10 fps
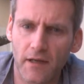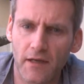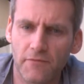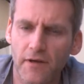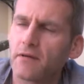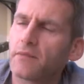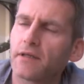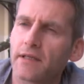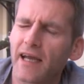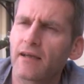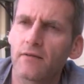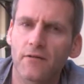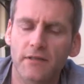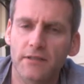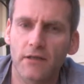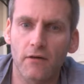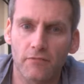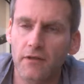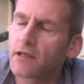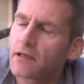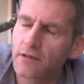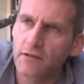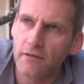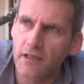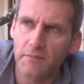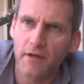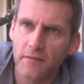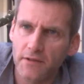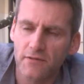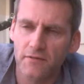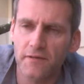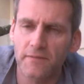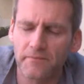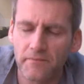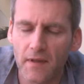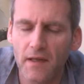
he'd found me in the catalogue and said, I really liked your experimental film,